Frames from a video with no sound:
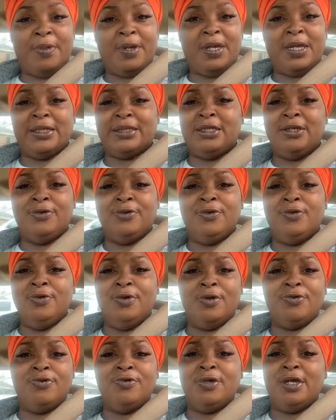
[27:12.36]
Because, see,
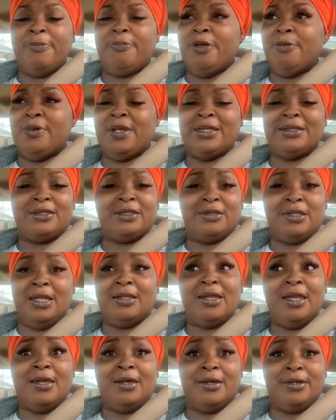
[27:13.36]
you know, you get people that
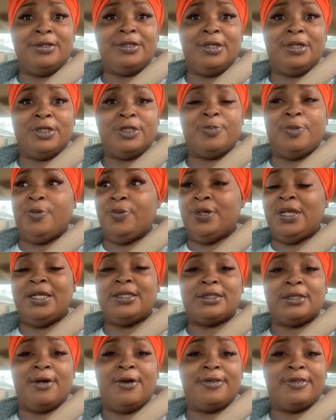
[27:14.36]
think they untouchable. When
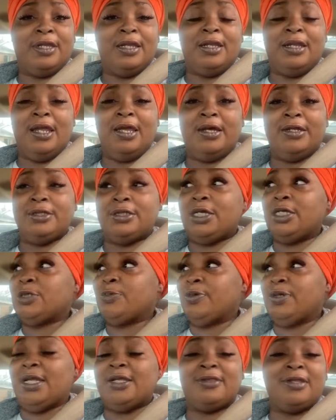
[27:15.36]
they start thinking they
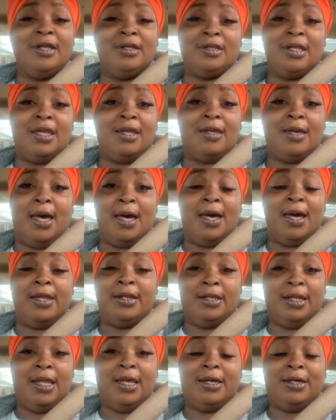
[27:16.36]
untouchable, and they think they
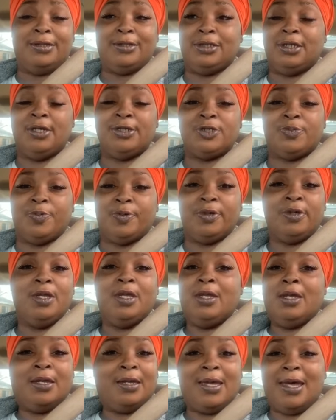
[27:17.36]
God and they untouchable.
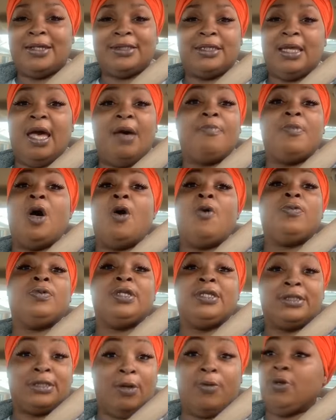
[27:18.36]
God said,
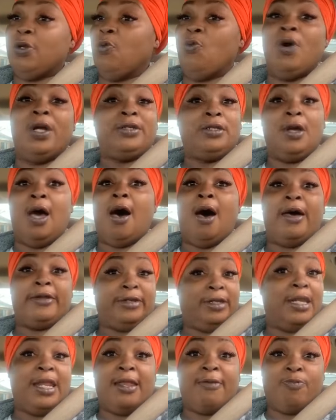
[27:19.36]
it's only one
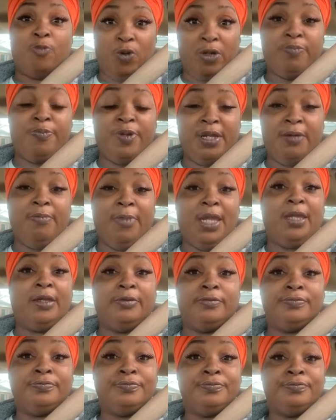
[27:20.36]
God, and that would be
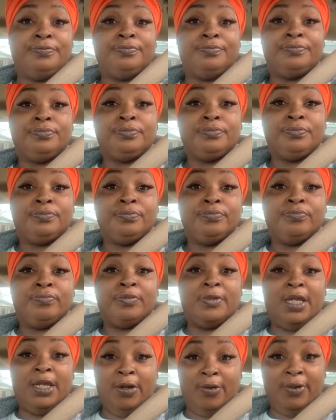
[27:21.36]
me.
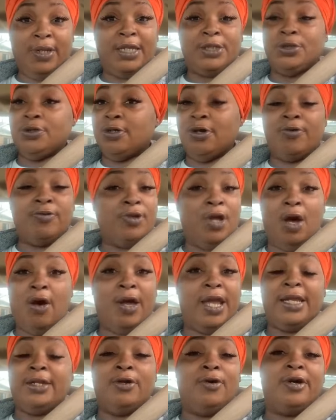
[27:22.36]
He gonna let you know,
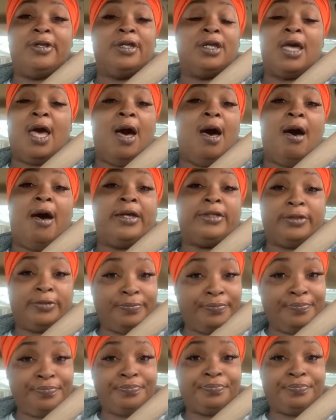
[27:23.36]
no, ain't no other God.